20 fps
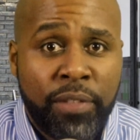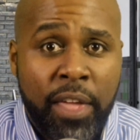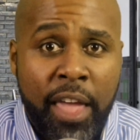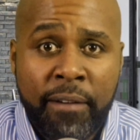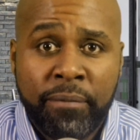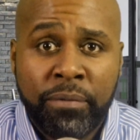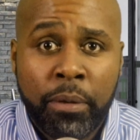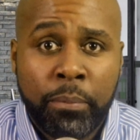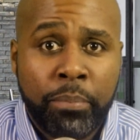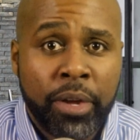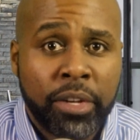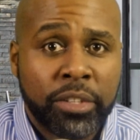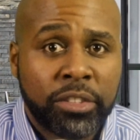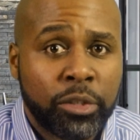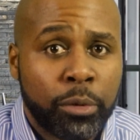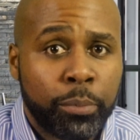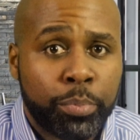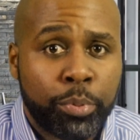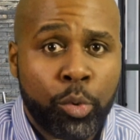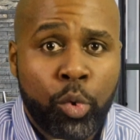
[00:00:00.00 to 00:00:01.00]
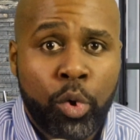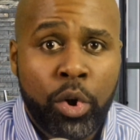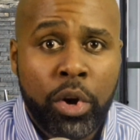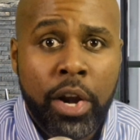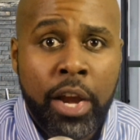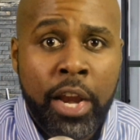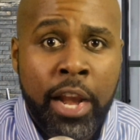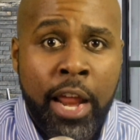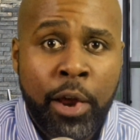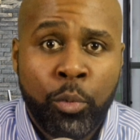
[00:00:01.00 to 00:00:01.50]
They have the best
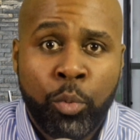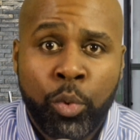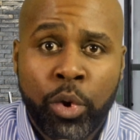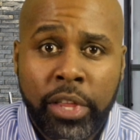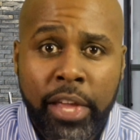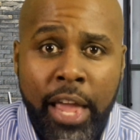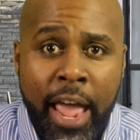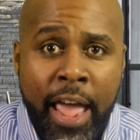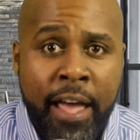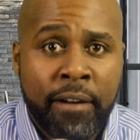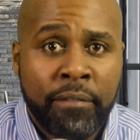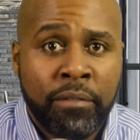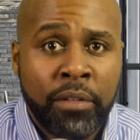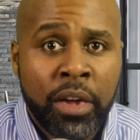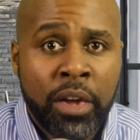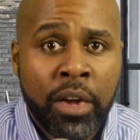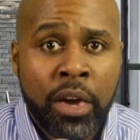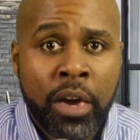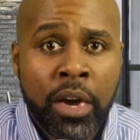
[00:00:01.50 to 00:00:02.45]
support, and they really have